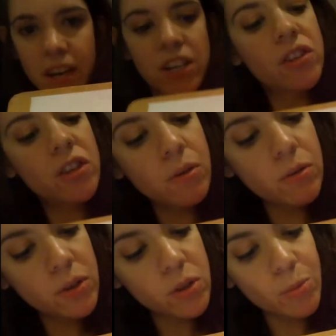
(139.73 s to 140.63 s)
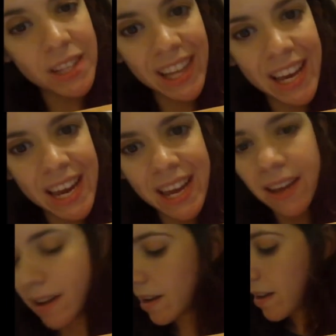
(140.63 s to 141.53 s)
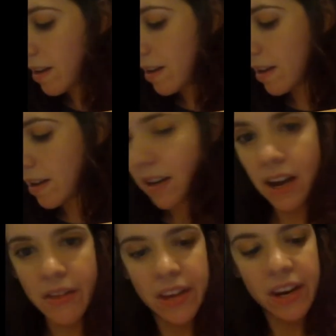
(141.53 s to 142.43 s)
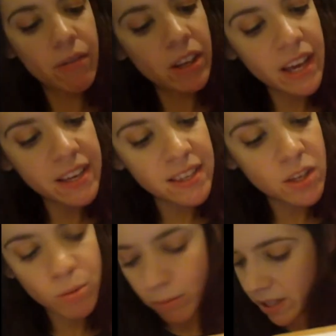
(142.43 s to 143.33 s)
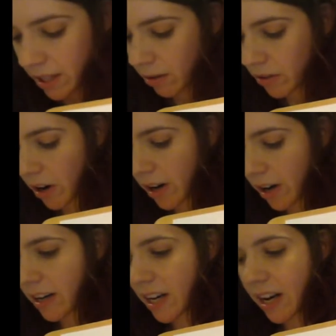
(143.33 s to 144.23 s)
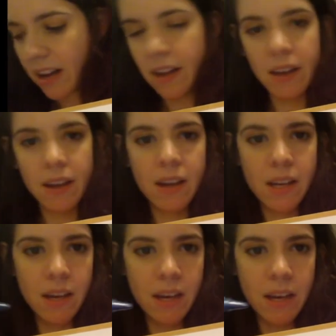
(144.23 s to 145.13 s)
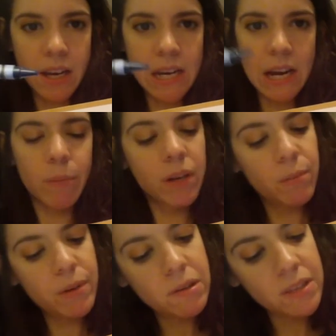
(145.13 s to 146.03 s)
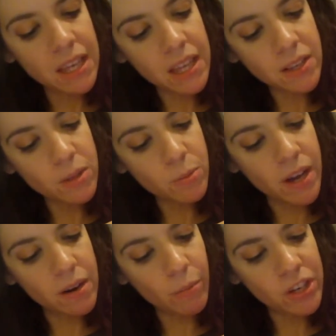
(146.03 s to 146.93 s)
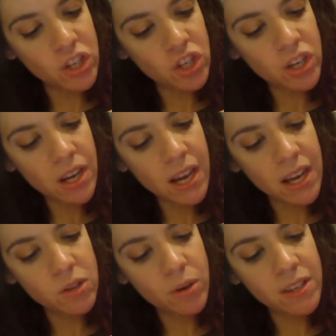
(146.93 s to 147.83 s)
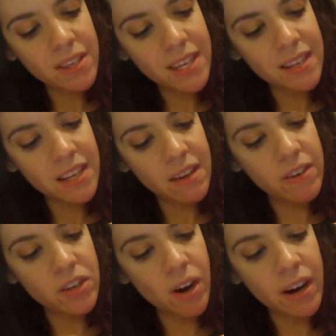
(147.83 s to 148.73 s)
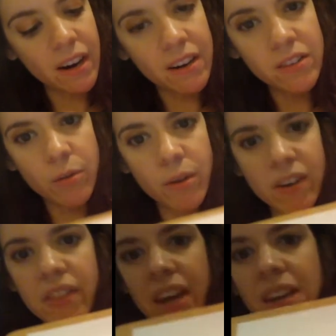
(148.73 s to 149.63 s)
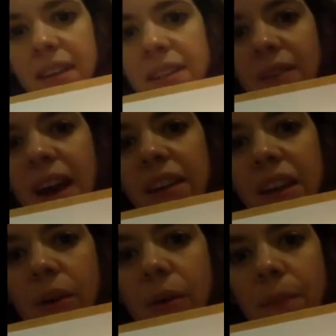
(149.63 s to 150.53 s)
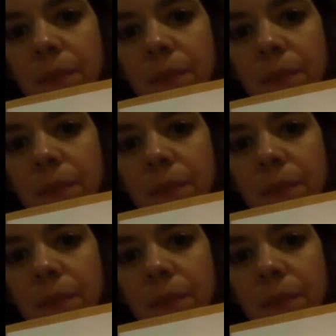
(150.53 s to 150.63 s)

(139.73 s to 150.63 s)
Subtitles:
I just used was light, and then I realized this one was a little darker. And now I'm going to be using this one, which, as you can see, is even darker. So we've got that nice value.